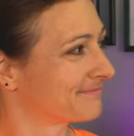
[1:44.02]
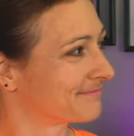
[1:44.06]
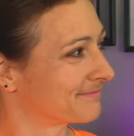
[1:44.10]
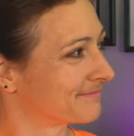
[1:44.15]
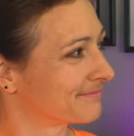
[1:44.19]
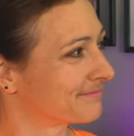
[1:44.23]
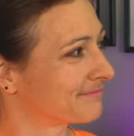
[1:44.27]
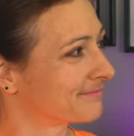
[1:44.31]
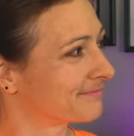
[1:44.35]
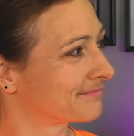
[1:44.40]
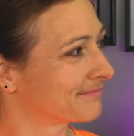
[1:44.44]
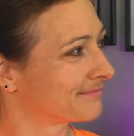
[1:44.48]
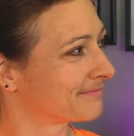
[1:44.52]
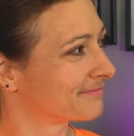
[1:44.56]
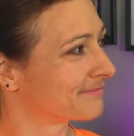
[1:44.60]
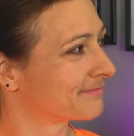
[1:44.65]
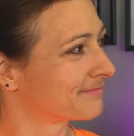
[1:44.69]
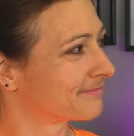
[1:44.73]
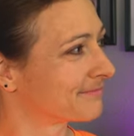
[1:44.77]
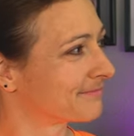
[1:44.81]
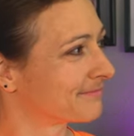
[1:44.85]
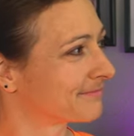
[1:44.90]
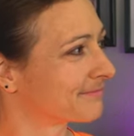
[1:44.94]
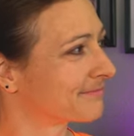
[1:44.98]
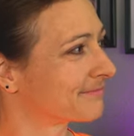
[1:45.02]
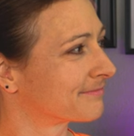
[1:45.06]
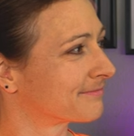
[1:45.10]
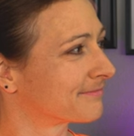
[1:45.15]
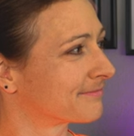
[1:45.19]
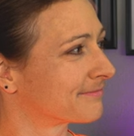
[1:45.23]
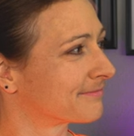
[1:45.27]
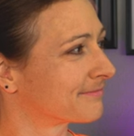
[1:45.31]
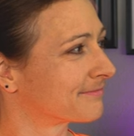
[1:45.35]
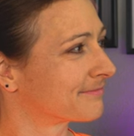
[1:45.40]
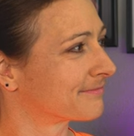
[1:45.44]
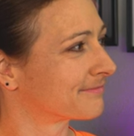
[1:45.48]

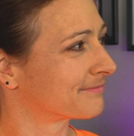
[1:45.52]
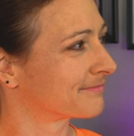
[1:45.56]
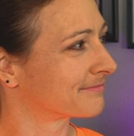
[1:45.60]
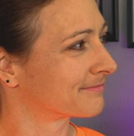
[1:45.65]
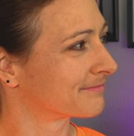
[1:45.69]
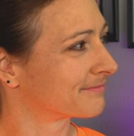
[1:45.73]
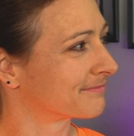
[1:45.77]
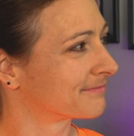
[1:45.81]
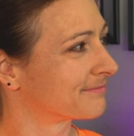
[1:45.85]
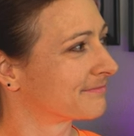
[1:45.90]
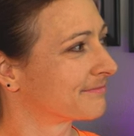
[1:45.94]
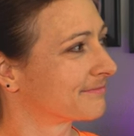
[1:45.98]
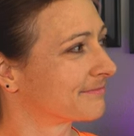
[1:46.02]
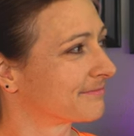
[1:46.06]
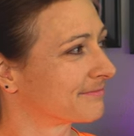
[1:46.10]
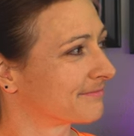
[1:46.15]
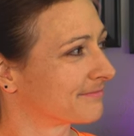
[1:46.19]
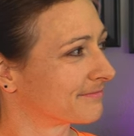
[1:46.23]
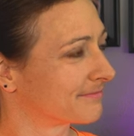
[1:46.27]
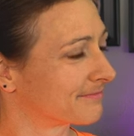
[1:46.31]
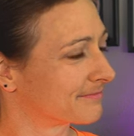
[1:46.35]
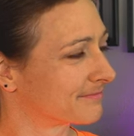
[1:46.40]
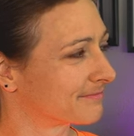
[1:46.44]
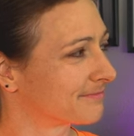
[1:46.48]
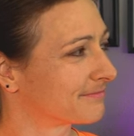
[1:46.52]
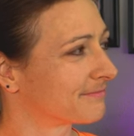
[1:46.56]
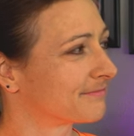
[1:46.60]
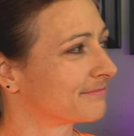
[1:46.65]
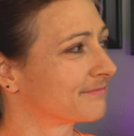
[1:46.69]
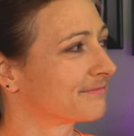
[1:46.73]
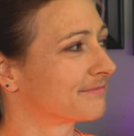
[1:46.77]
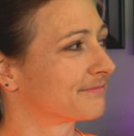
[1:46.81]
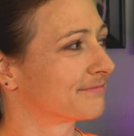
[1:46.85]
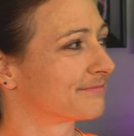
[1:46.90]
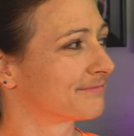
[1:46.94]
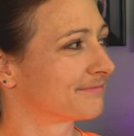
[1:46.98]

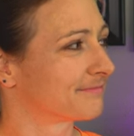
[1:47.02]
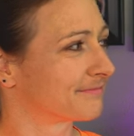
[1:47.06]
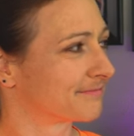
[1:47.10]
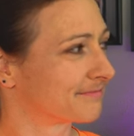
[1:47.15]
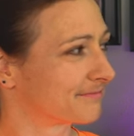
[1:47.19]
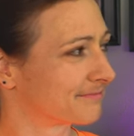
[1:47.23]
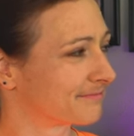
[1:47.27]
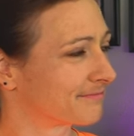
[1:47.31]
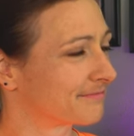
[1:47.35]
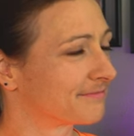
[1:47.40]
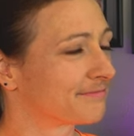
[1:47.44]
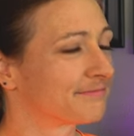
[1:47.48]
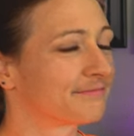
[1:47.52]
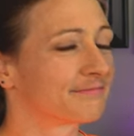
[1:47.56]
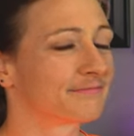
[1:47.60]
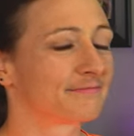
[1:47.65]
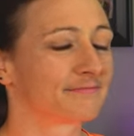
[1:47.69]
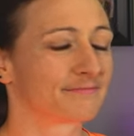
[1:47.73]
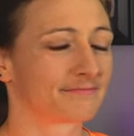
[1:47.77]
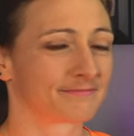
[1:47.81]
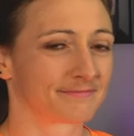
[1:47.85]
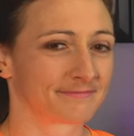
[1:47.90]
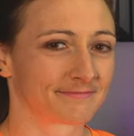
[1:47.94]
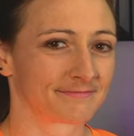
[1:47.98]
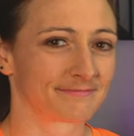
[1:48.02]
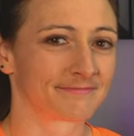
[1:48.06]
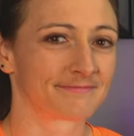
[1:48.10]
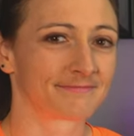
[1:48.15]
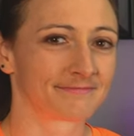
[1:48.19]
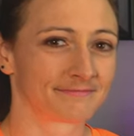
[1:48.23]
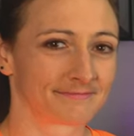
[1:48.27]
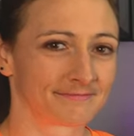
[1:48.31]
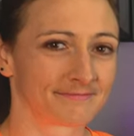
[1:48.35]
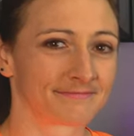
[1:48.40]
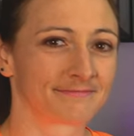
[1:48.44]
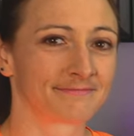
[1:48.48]

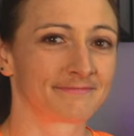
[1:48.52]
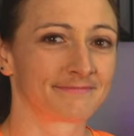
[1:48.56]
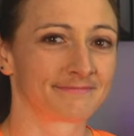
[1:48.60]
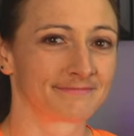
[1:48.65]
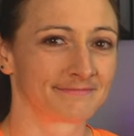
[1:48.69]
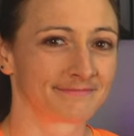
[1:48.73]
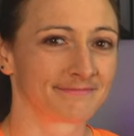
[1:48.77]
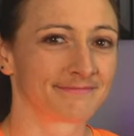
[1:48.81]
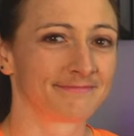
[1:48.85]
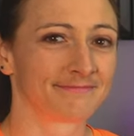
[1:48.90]
The person shown says nothing.